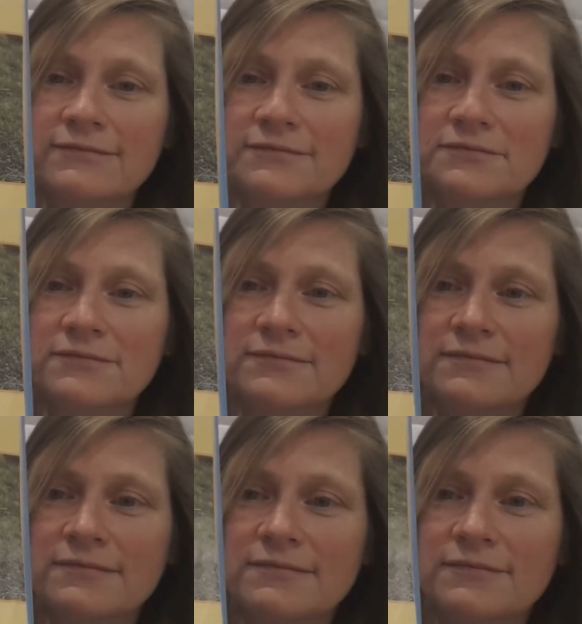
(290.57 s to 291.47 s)

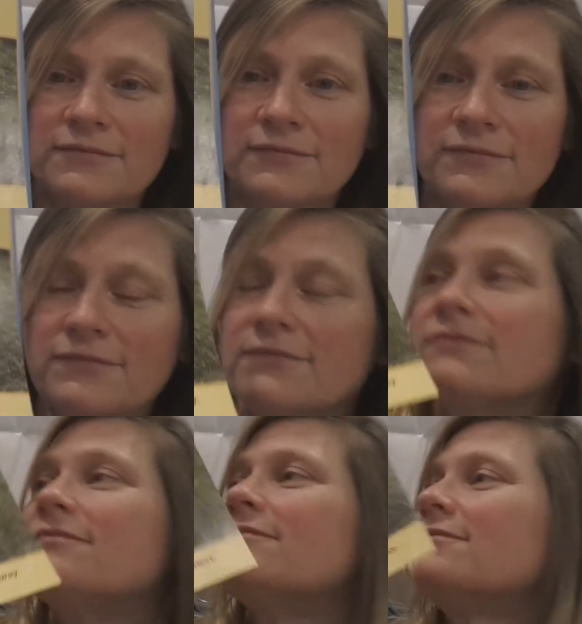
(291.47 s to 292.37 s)

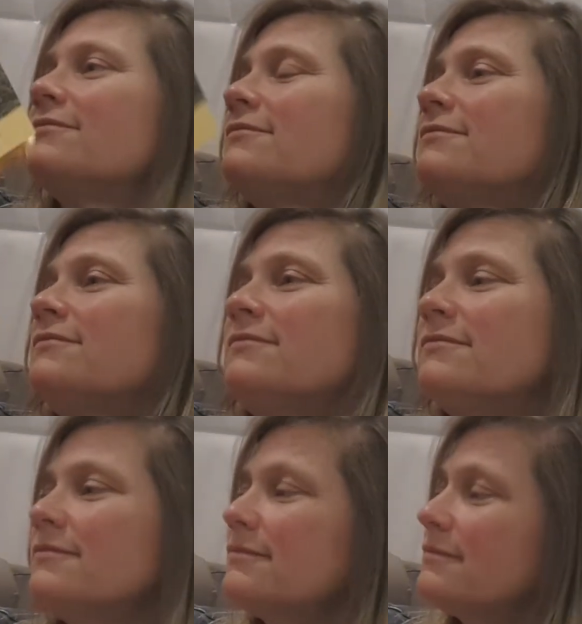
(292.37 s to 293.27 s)

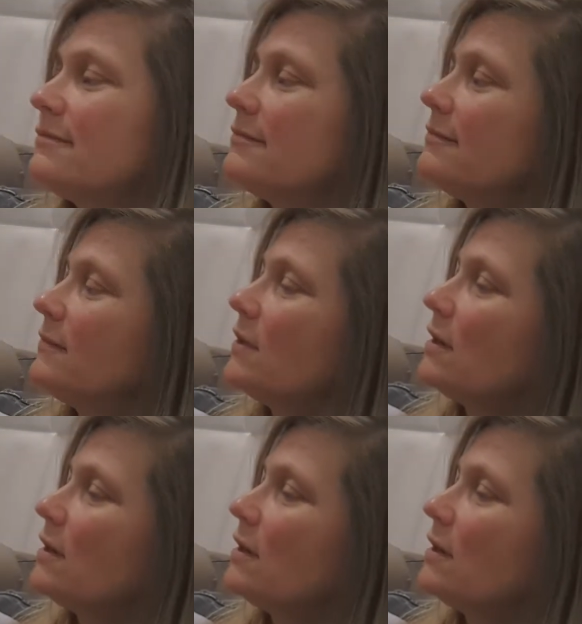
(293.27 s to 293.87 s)
No one is speaking in this clip.